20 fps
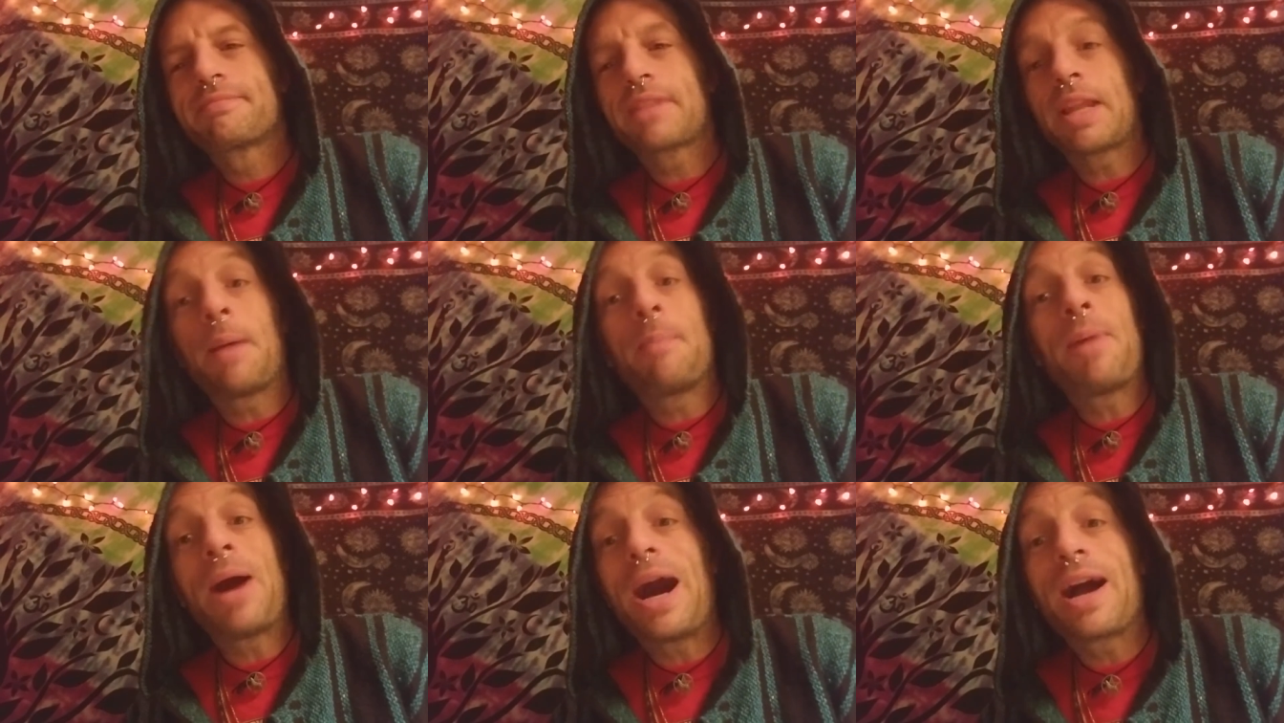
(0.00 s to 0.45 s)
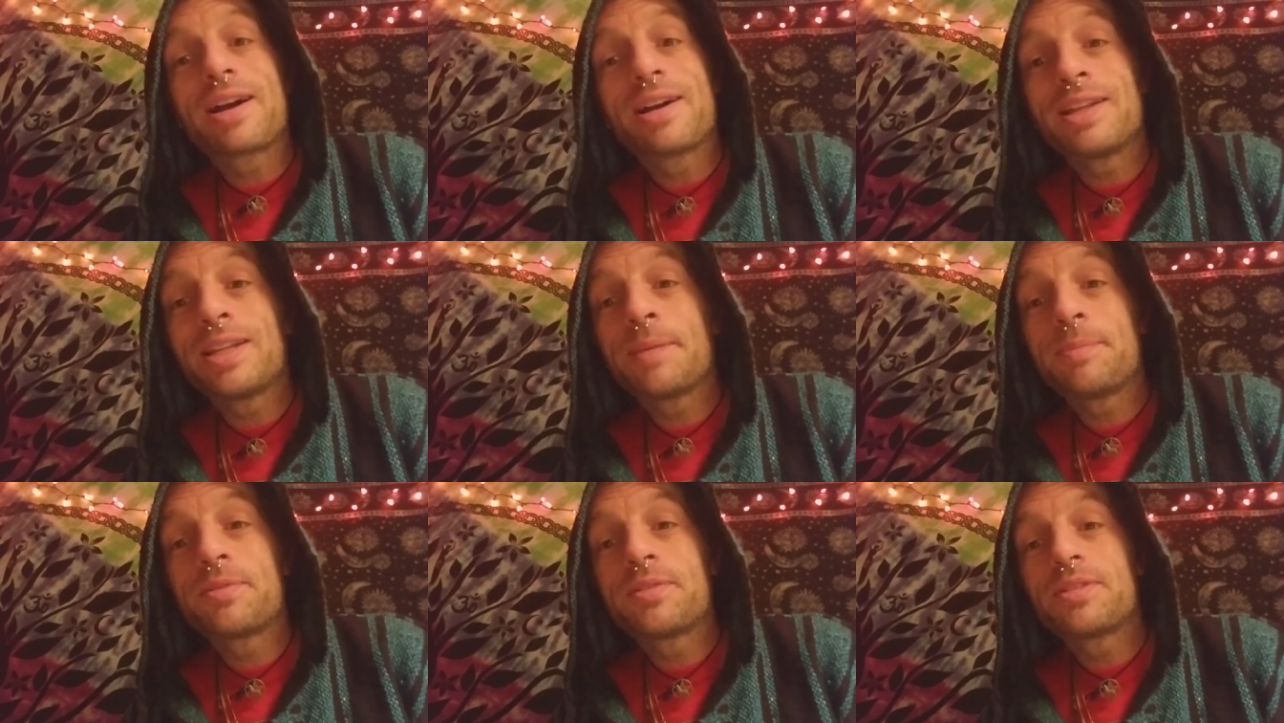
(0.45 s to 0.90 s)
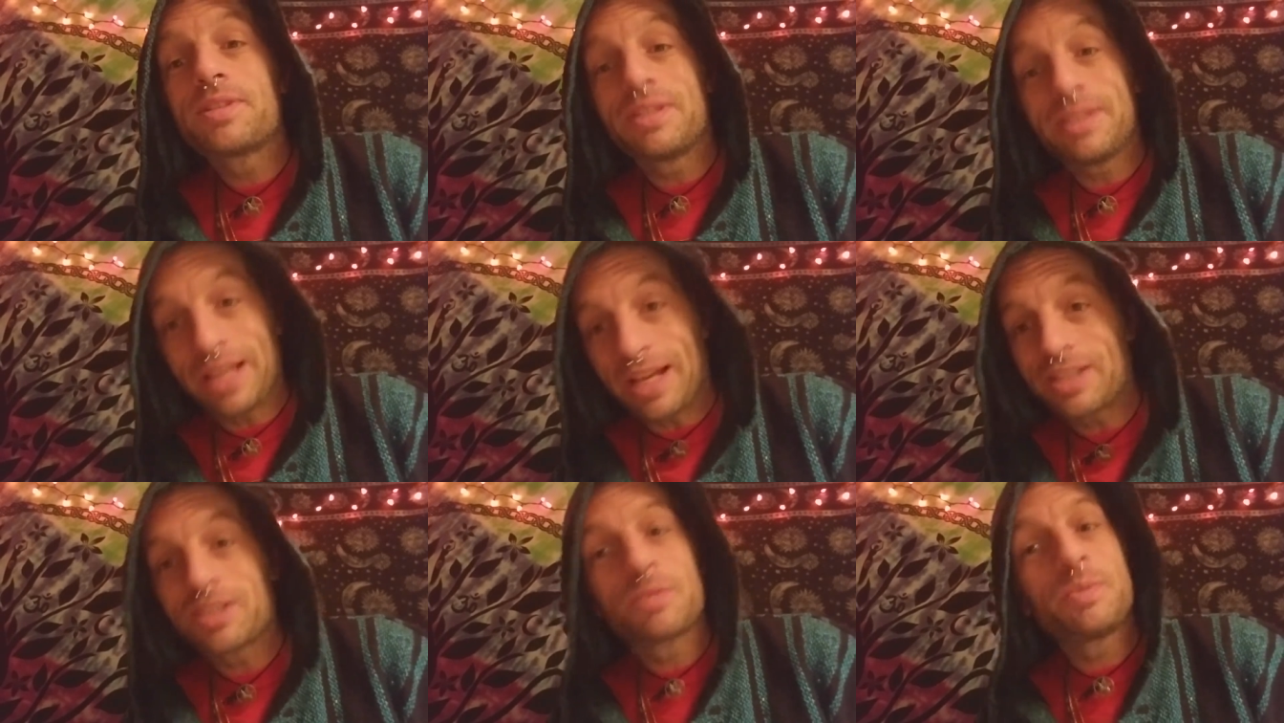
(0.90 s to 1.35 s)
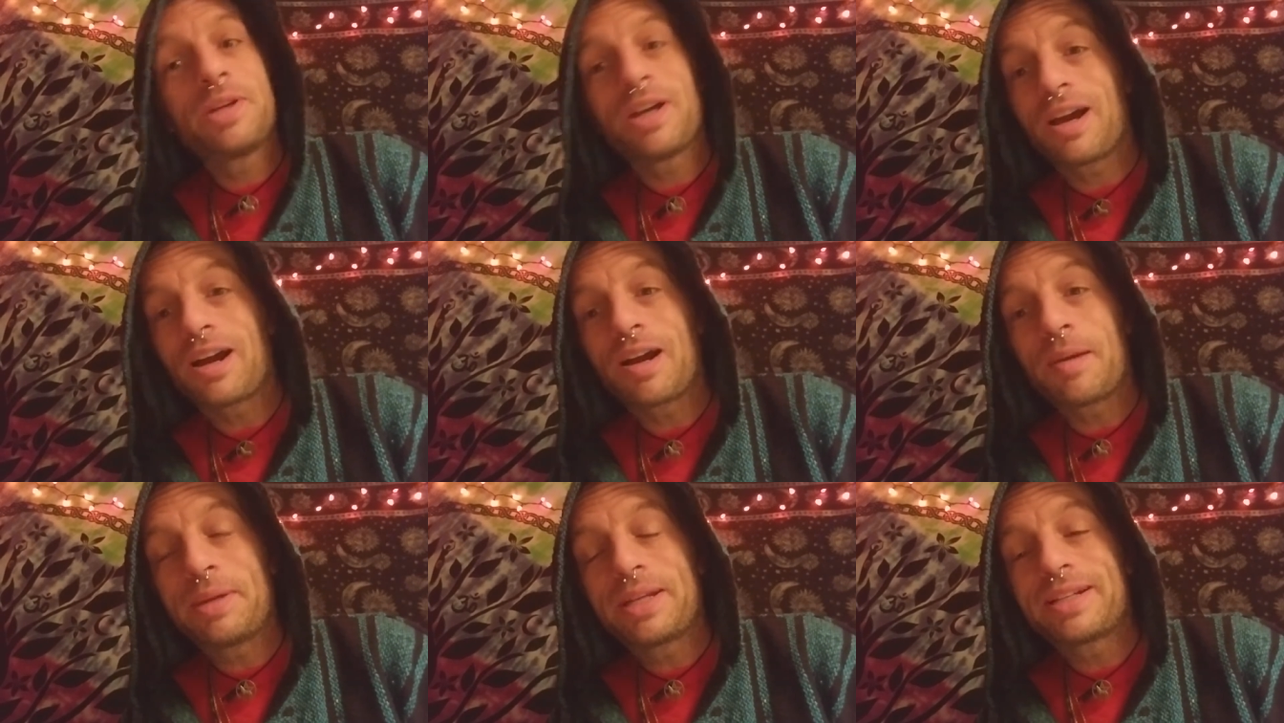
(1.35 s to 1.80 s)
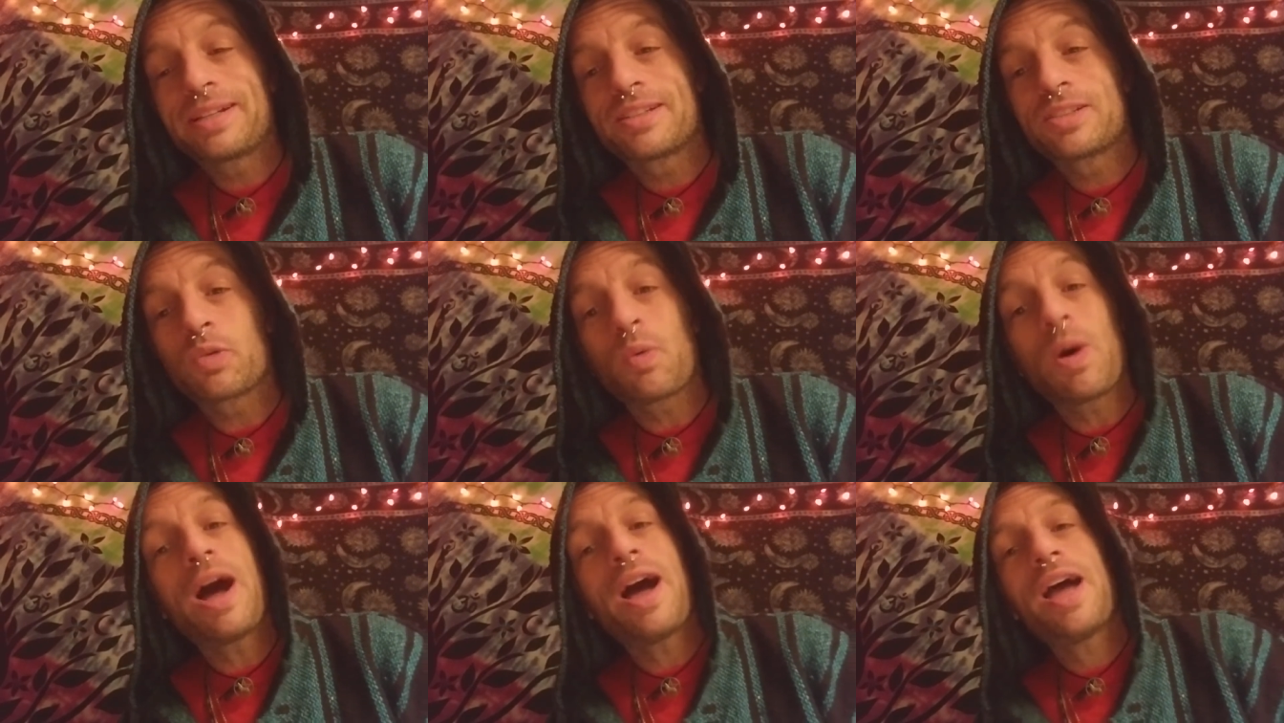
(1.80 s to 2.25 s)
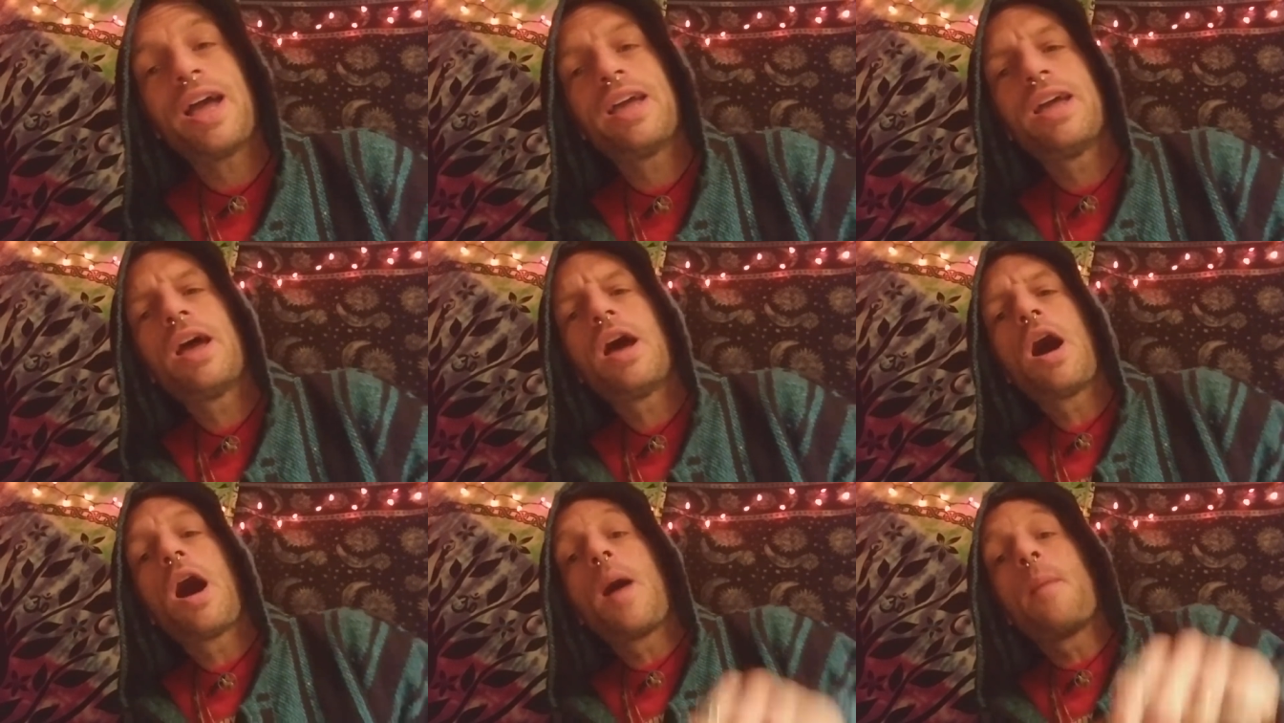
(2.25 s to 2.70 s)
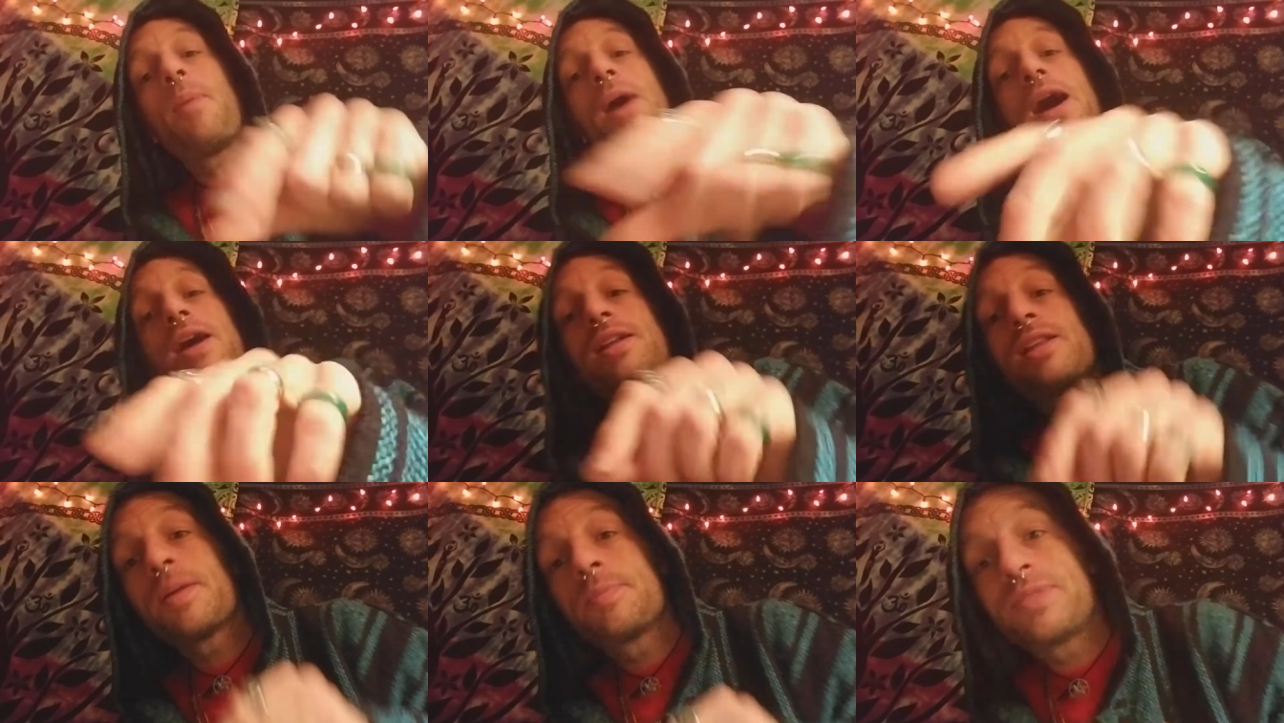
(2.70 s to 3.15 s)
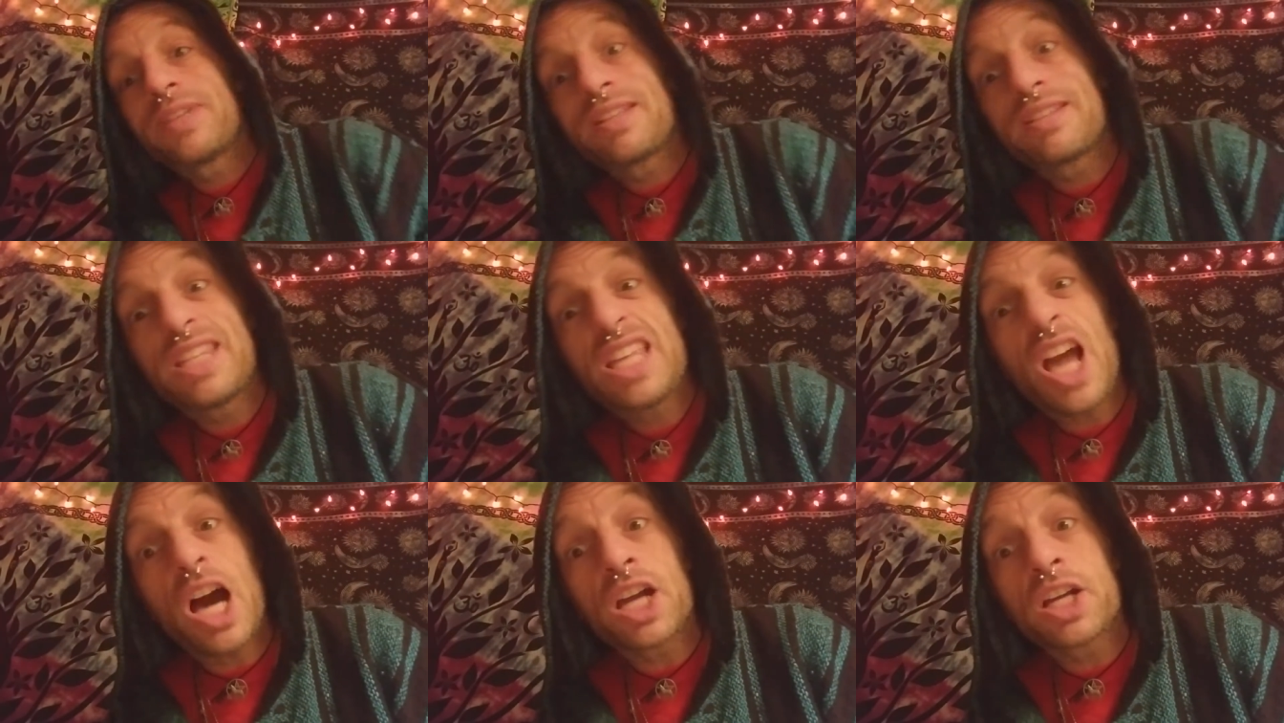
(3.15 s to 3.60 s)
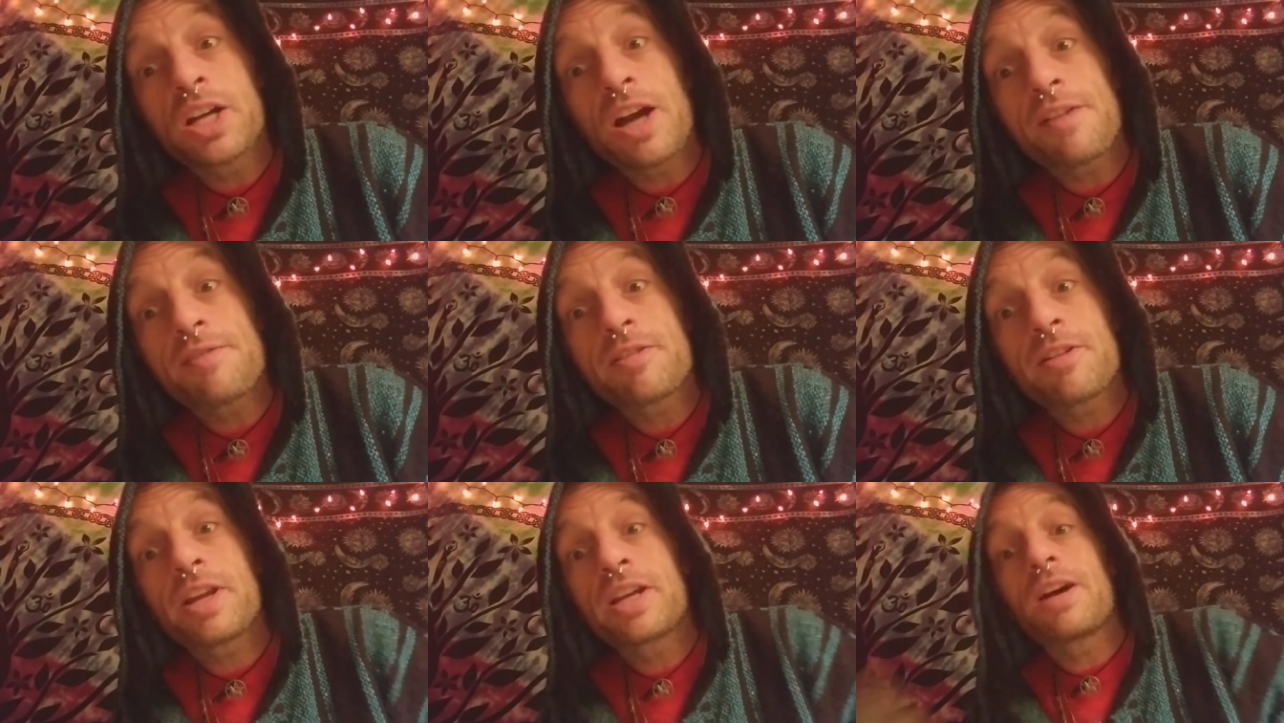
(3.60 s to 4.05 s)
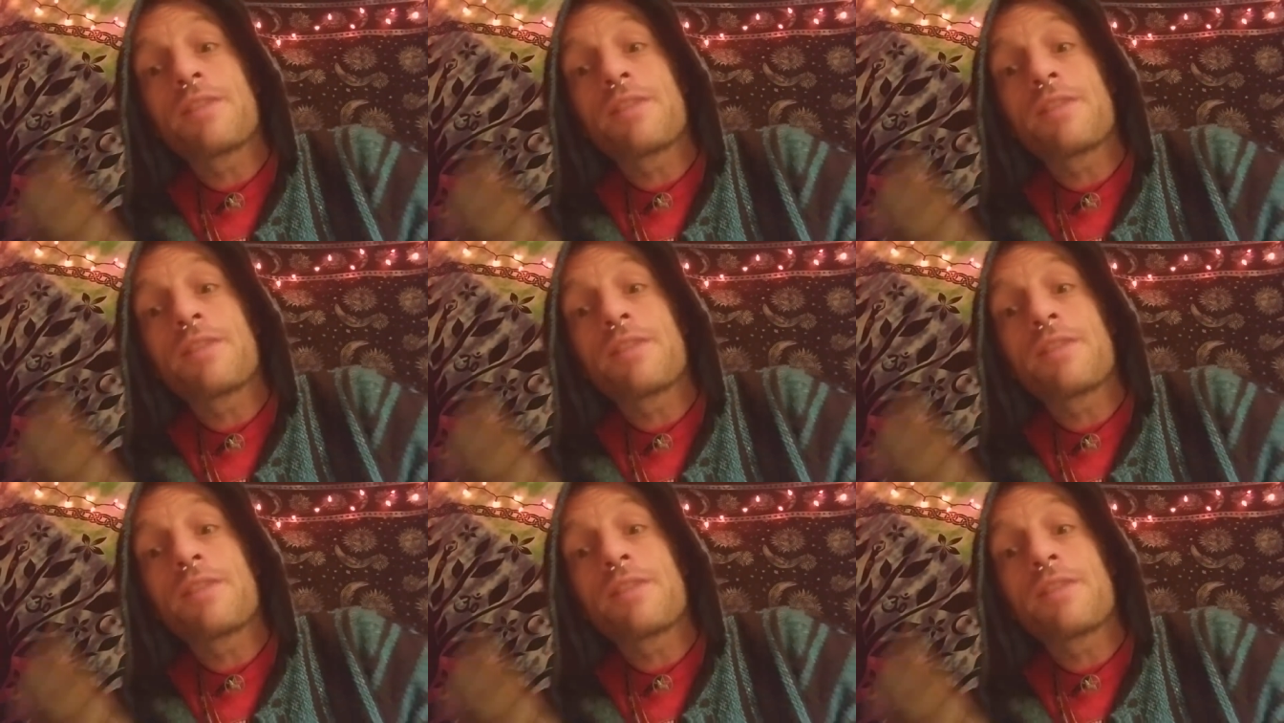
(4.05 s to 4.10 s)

Apocalypse. Yes, we are. Because why? Apocalypse is the uncovering